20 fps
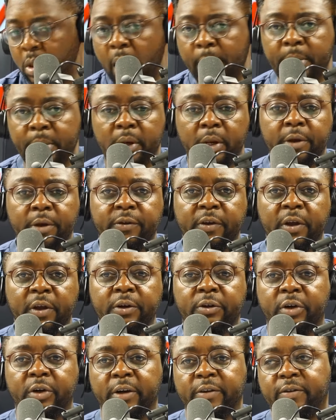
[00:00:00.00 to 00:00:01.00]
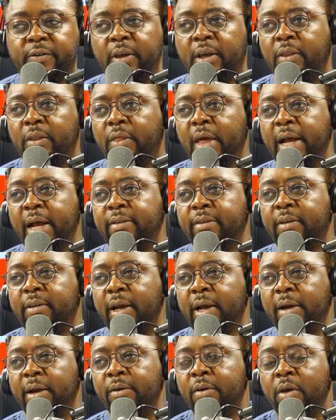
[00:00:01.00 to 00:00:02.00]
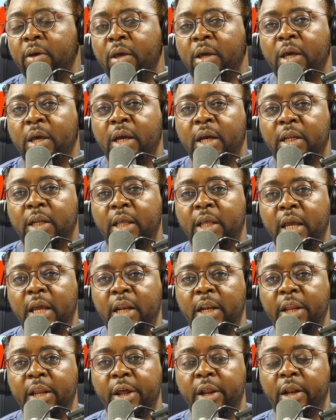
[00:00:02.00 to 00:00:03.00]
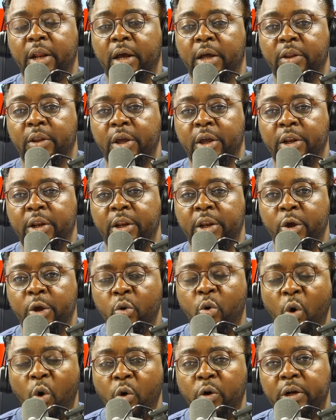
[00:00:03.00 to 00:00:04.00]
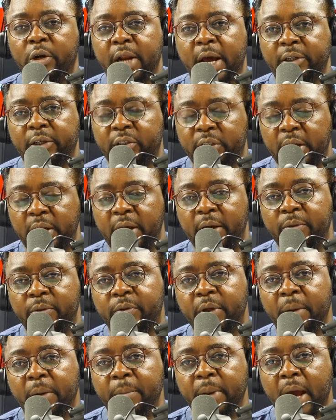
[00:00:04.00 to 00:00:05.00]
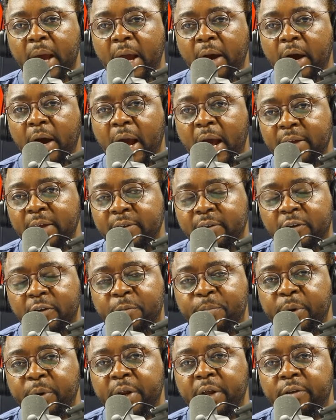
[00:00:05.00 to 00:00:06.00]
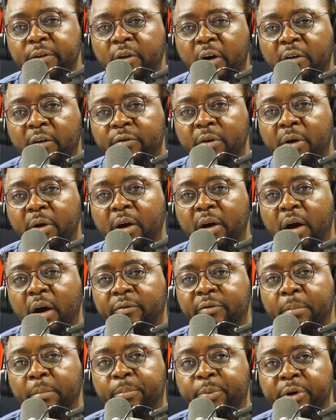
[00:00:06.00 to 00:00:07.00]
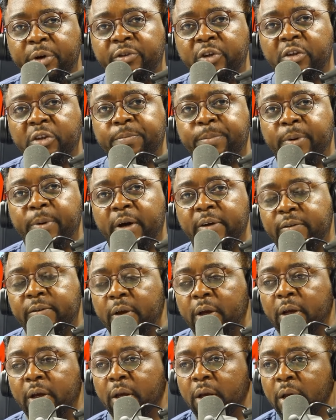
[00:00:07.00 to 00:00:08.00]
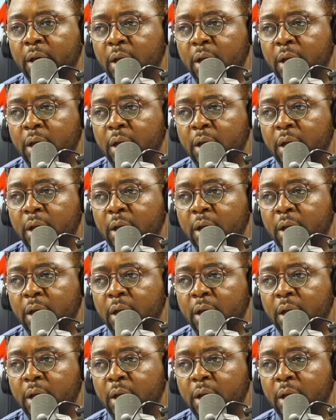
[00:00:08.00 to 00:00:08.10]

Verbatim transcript: I mean, it's interesting that. Uh the the new old national anthem now has a spirit of the of the British person.